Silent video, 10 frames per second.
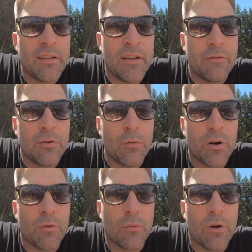and then if you
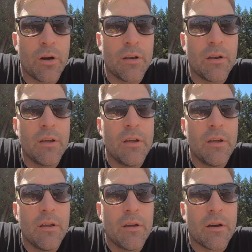want to run
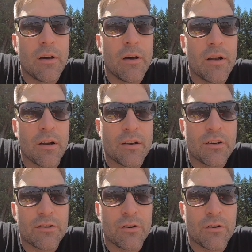an air
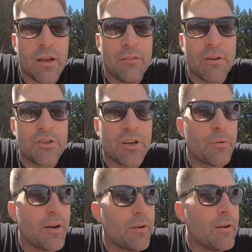conditioner, having a
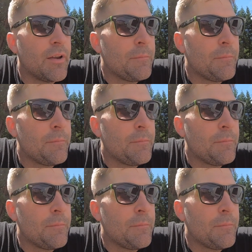generator.